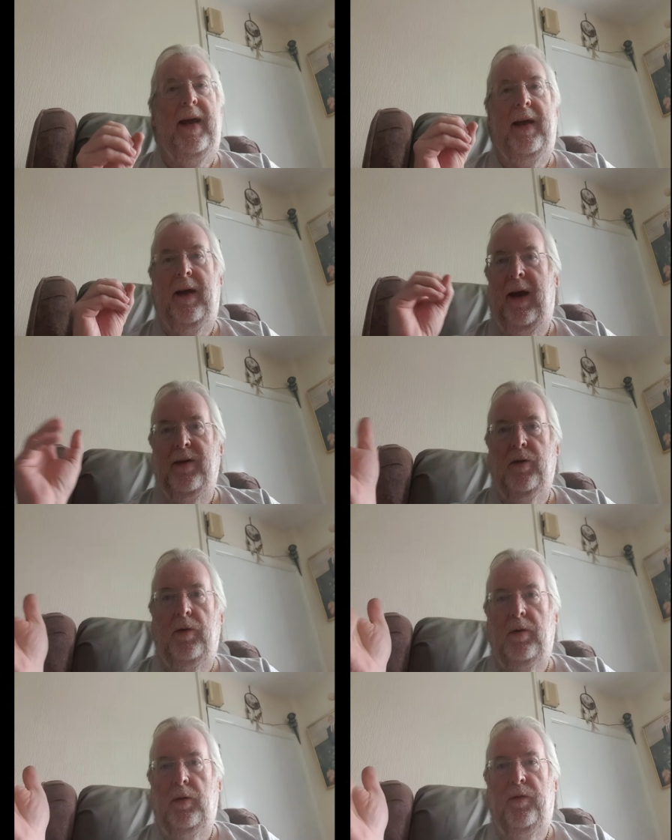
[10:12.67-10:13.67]
it, as
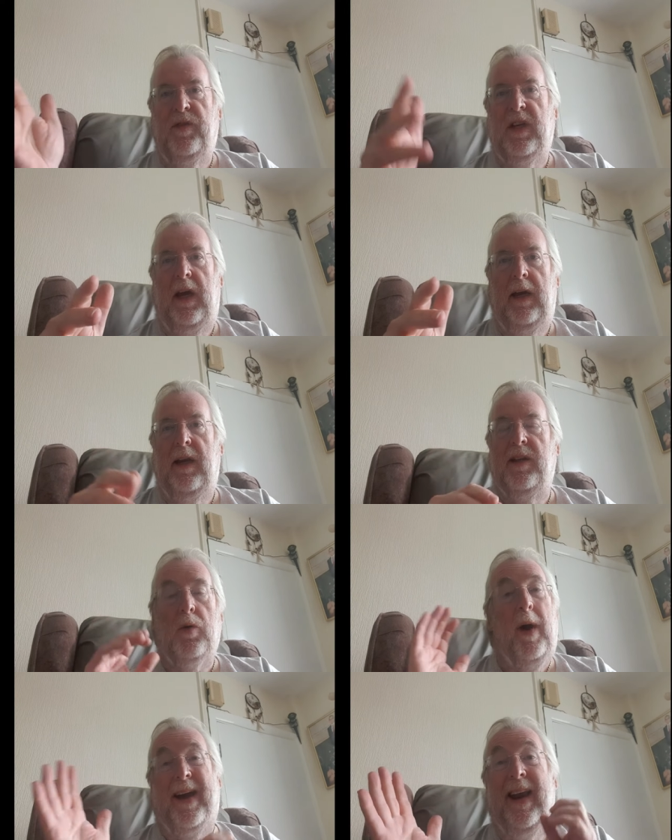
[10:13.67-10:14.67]
you, you've seen, it's
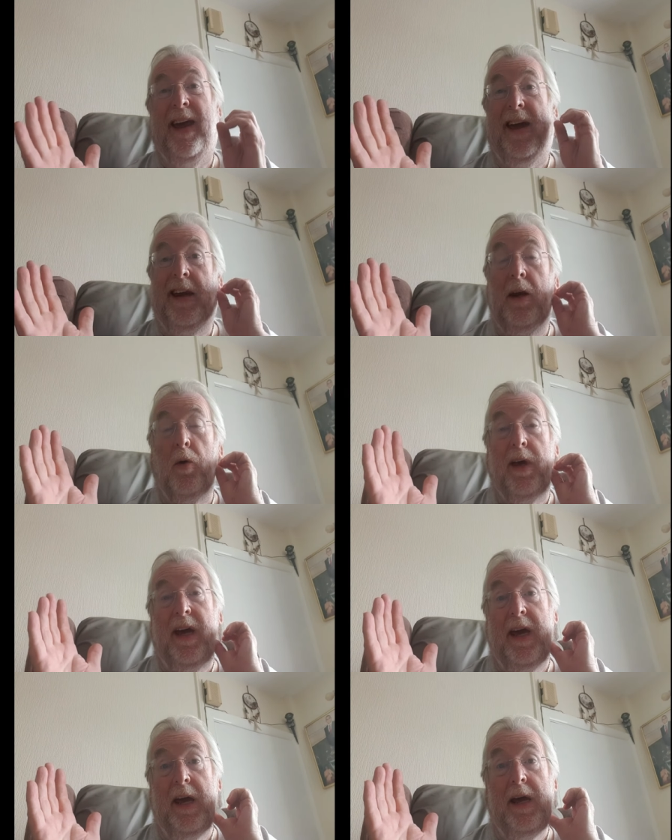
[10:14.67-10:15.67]
quite clean
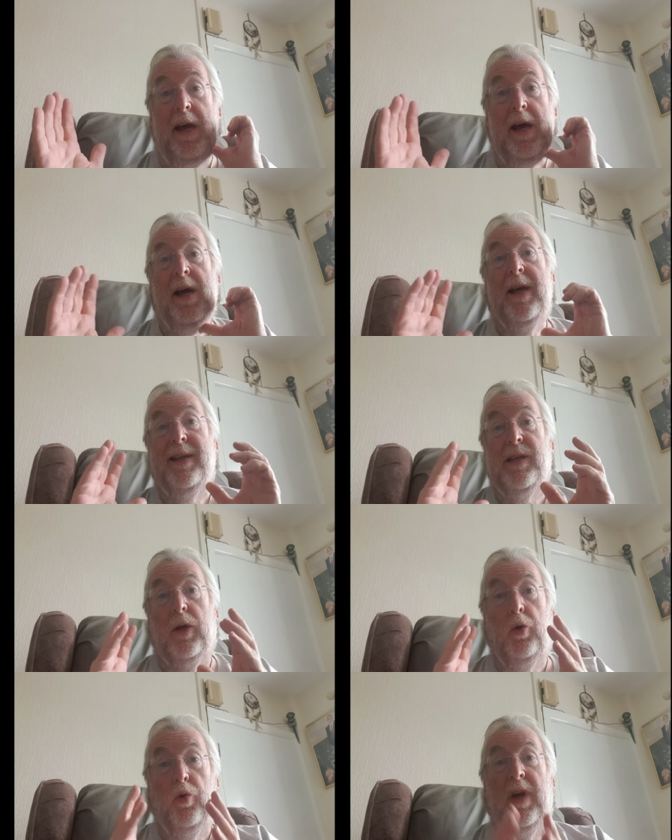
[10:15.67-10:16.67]
looking. It's a
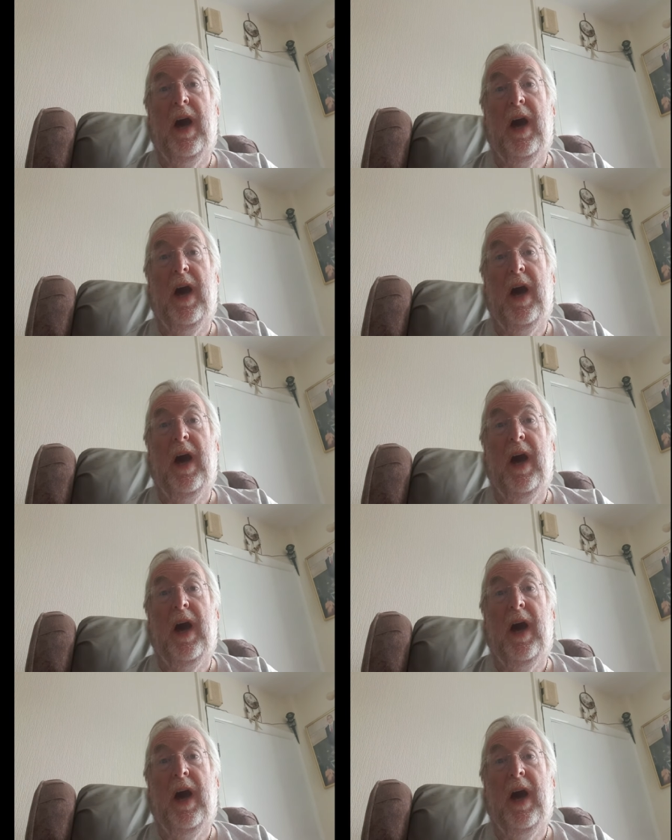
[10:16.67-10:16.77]
good